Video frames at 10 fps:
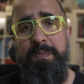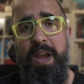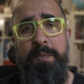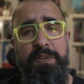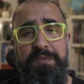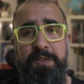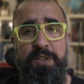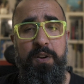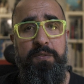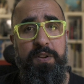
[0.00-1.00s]
I'm a
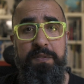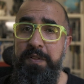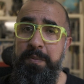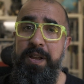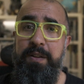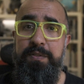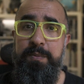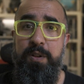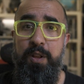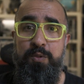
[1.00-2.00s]
photographer and filmmaker from
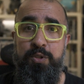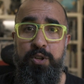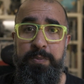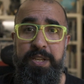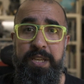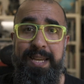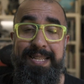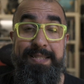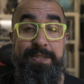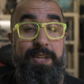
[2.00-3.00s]
Cologne, Germany,
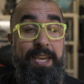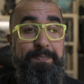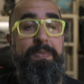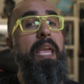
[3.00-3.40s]
and today